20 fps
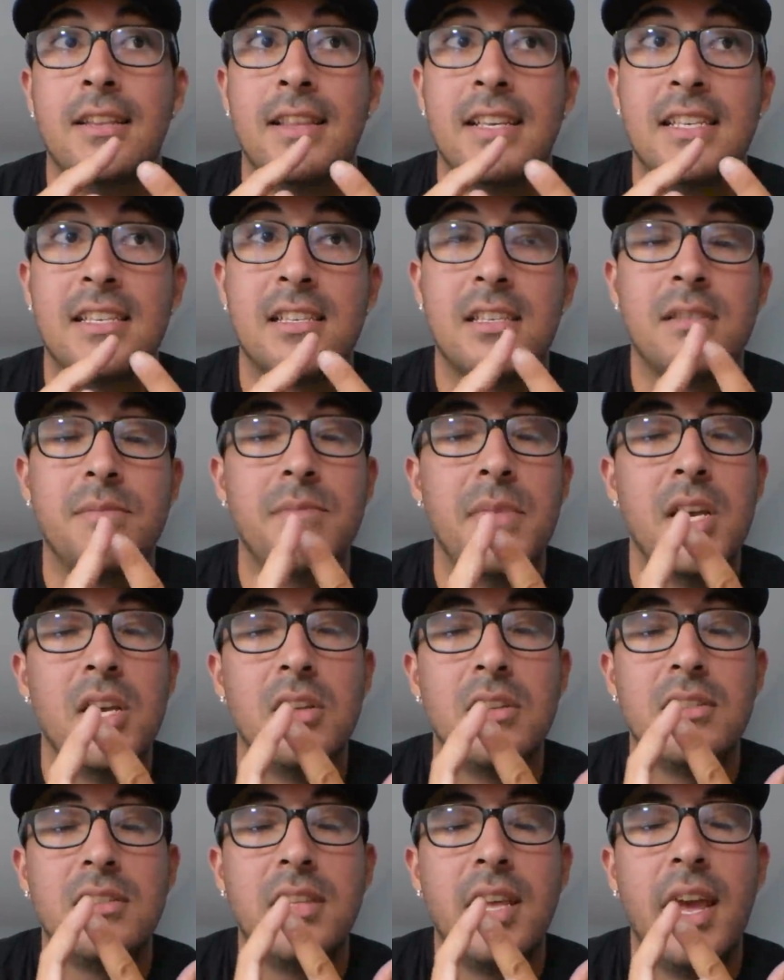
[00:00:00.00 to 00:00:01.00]
They
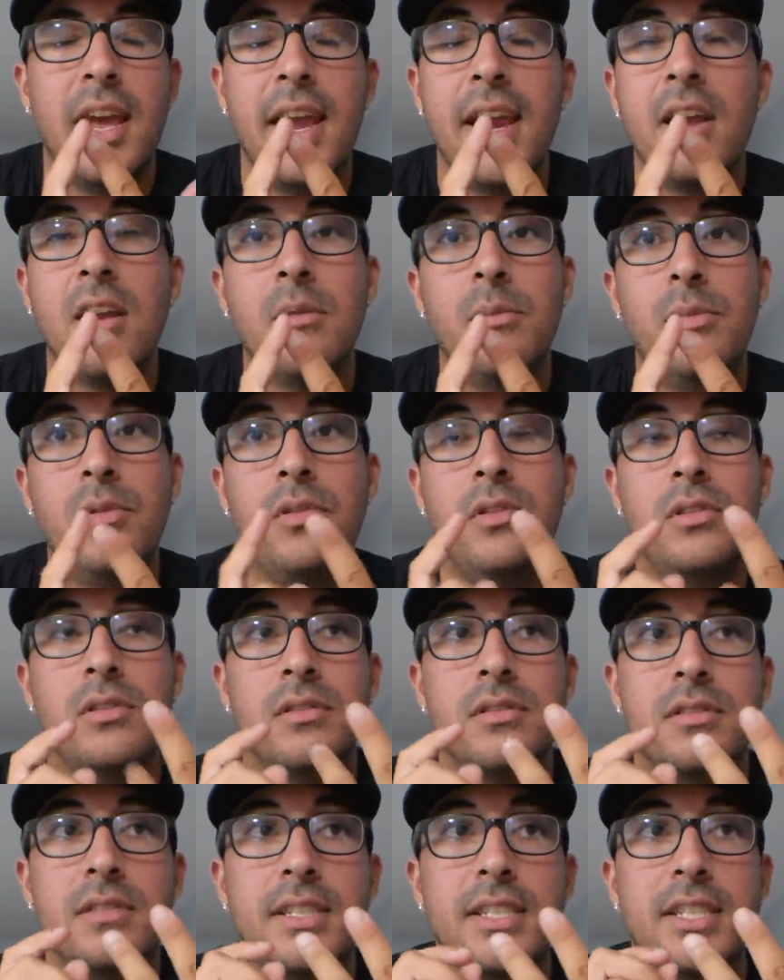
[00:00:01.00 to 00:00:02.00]
smell
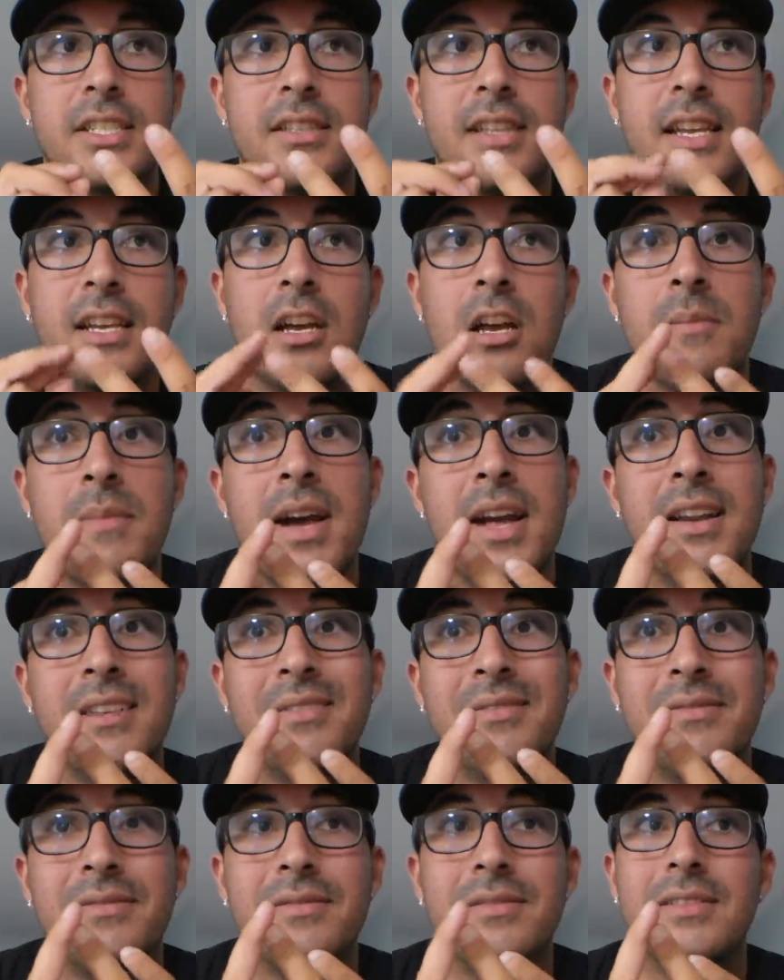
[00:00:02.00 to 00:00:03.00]
terrible. They they come out
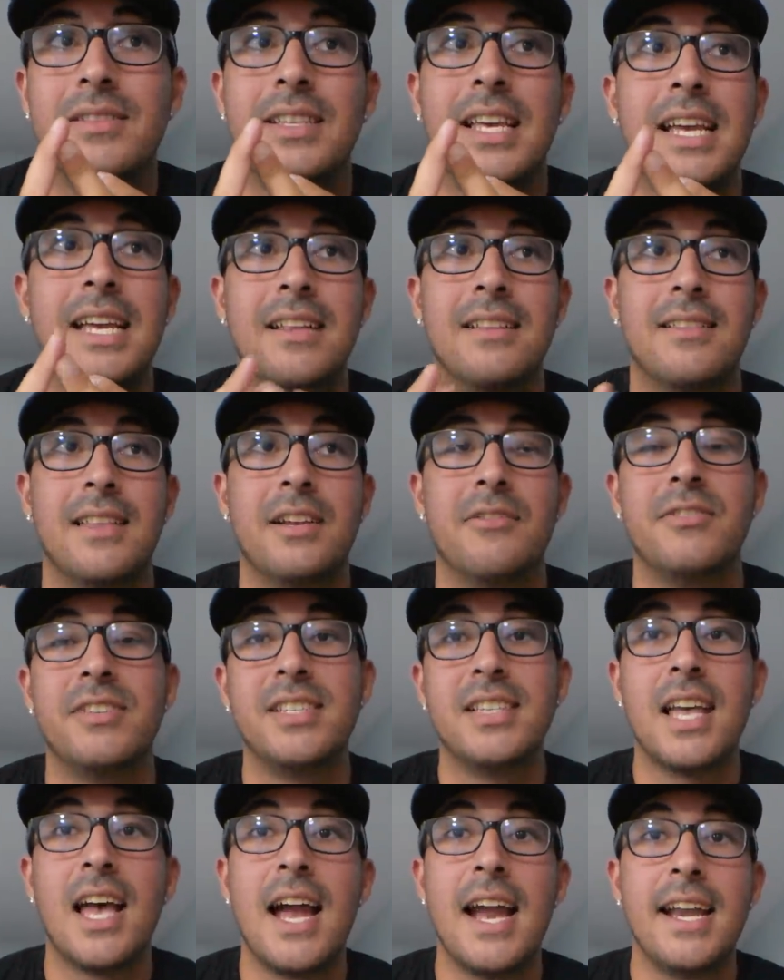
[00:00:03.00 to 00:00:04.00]
of they they
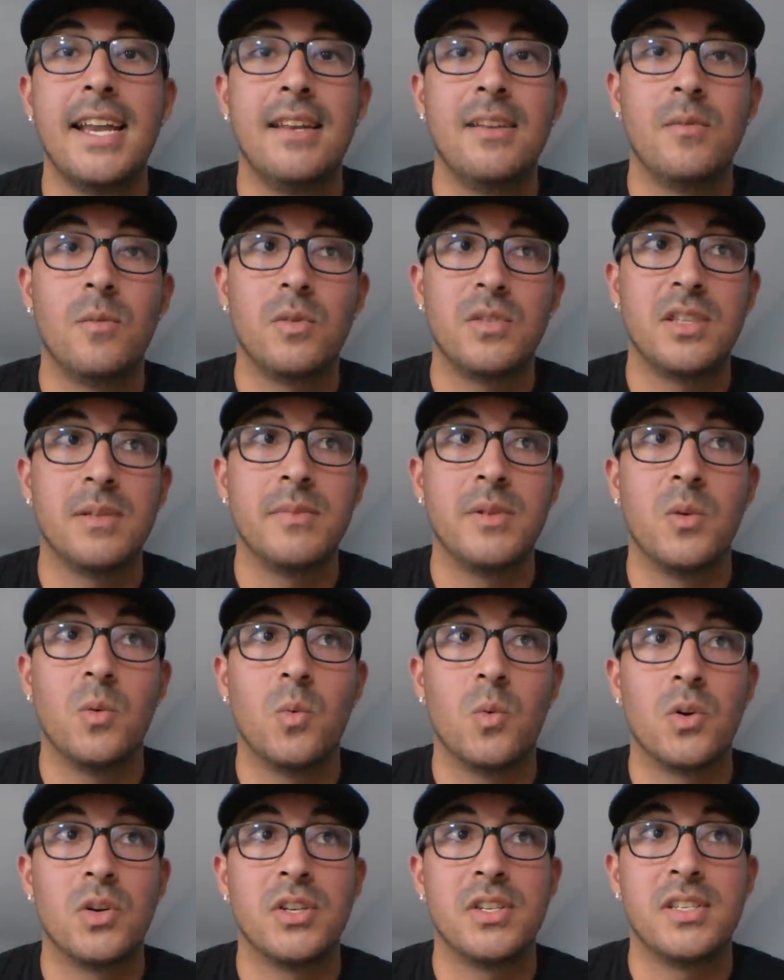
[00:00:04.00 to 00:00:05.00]
reside in some of the
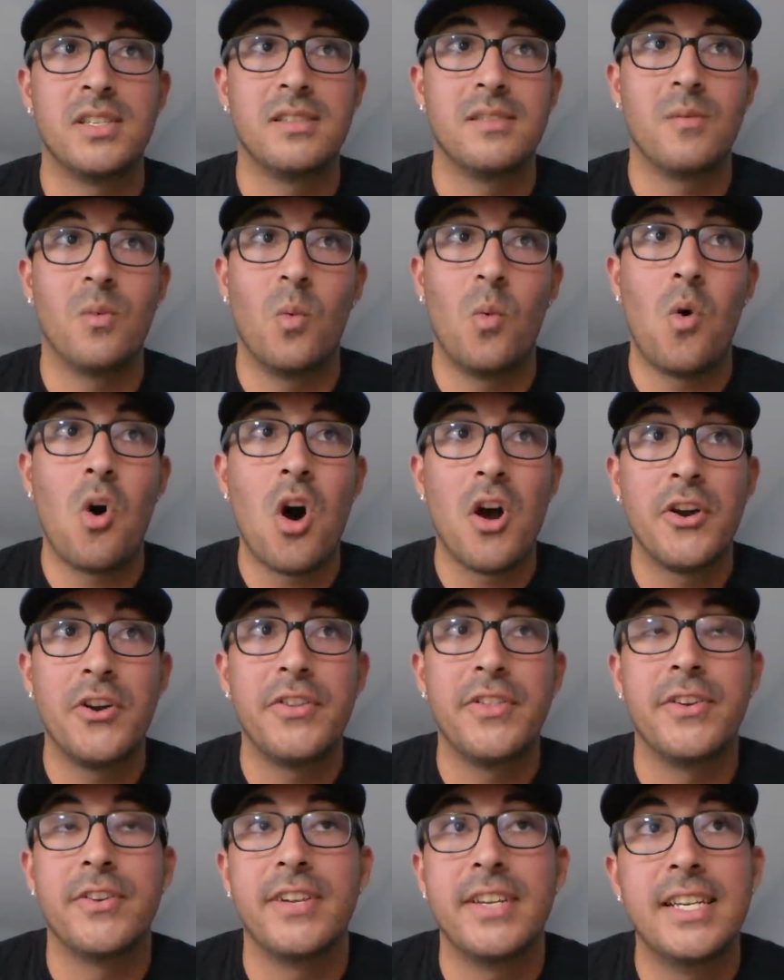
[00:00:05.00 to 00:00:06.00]
worst
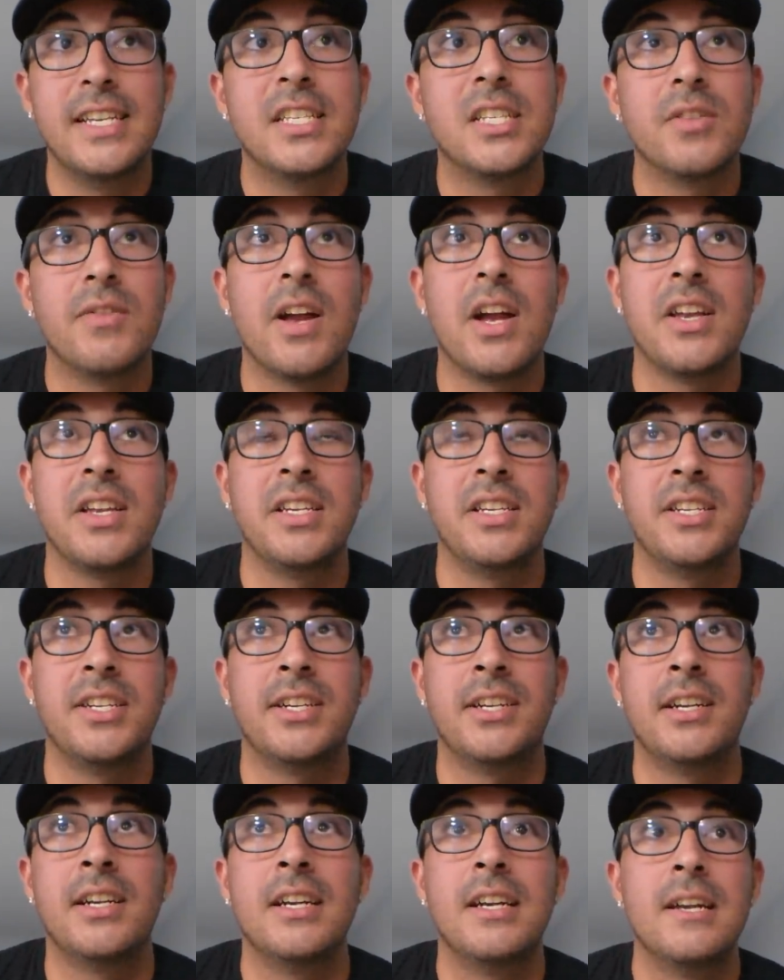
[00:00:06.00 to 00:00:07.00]
water there is around
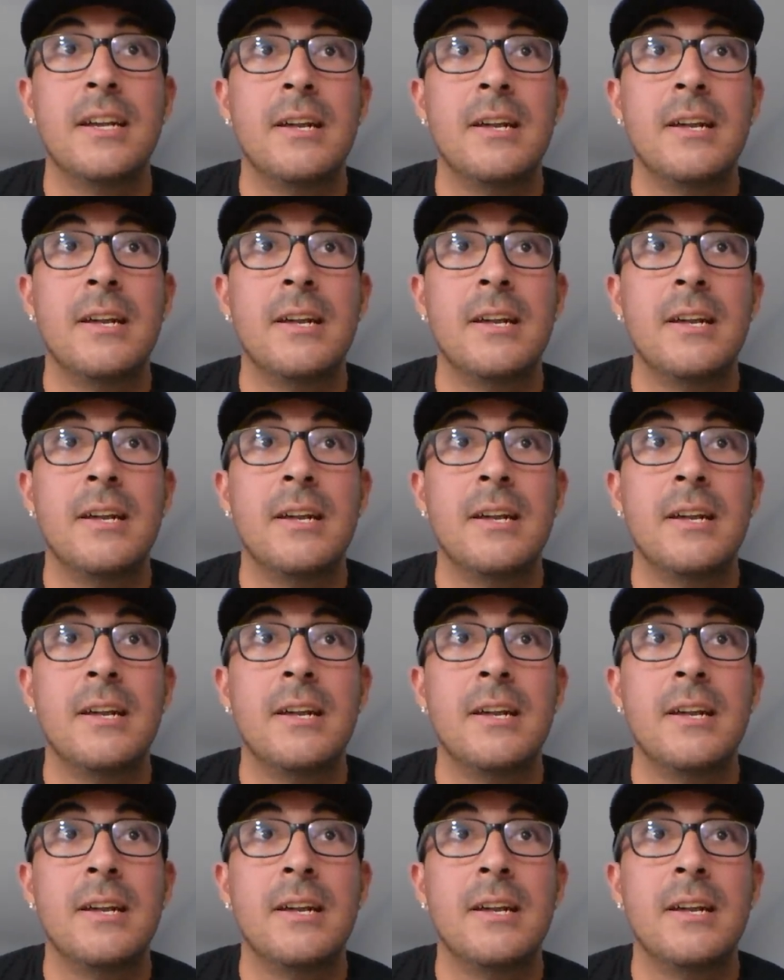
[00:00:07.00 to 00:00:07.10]
here.